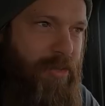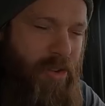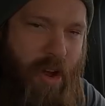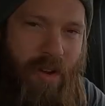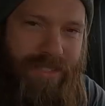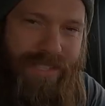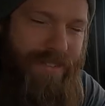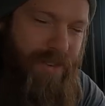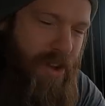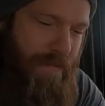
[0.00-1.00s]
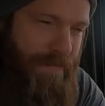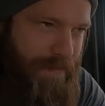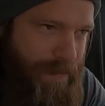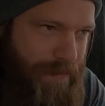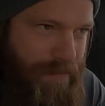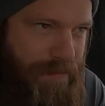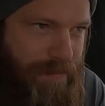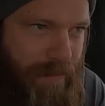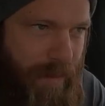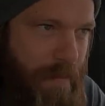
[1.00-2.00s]
through snow and stuff? No,
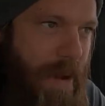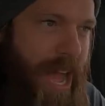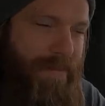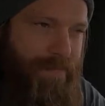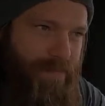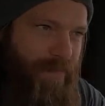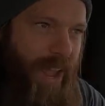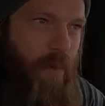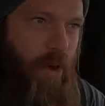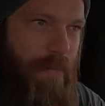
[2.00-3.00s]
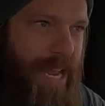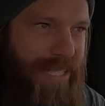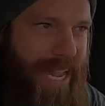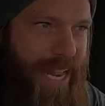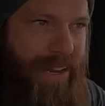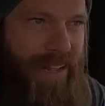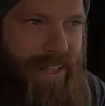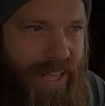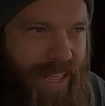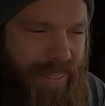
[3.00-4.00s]
but I will maintain
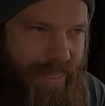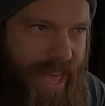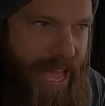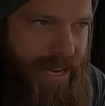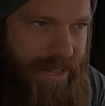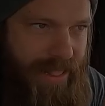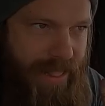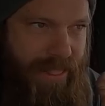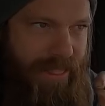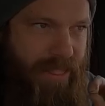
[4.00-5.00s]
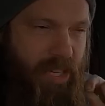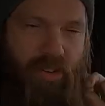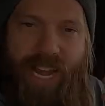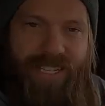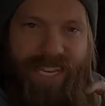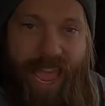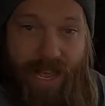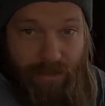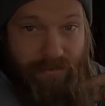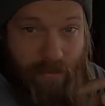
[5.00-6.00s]
that the greatest
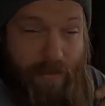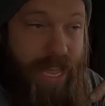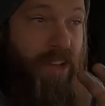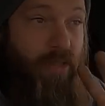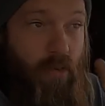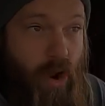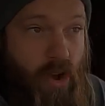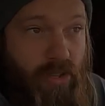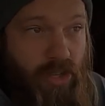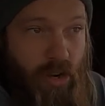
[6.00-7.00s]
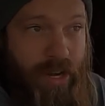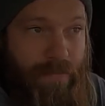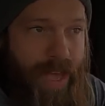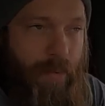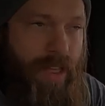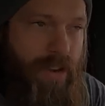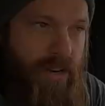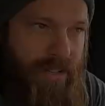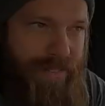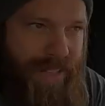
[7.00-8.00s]
hazard for me on the road during bad
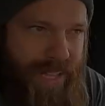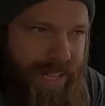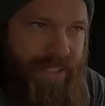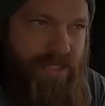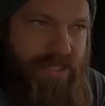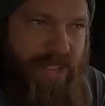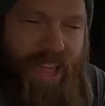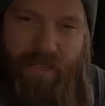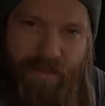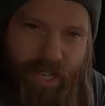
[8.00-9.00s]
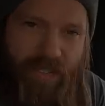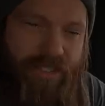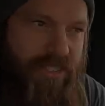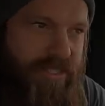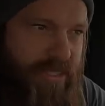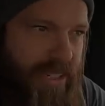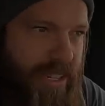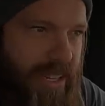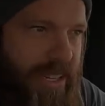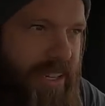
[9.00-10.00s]
weather is other vehicles.
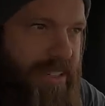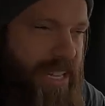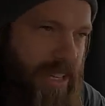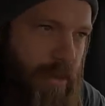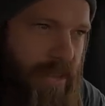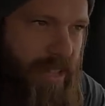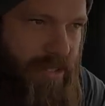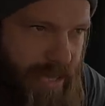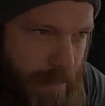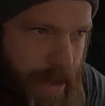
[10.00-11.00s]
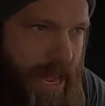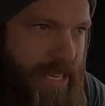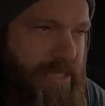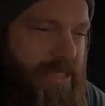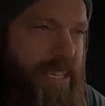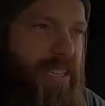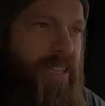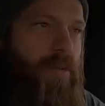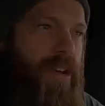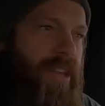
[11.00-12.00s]
Dealing with other semis,
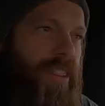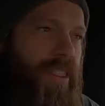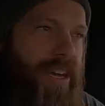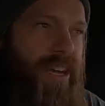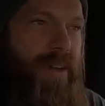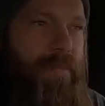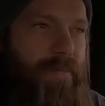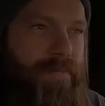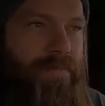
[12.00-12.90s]
dealing with um,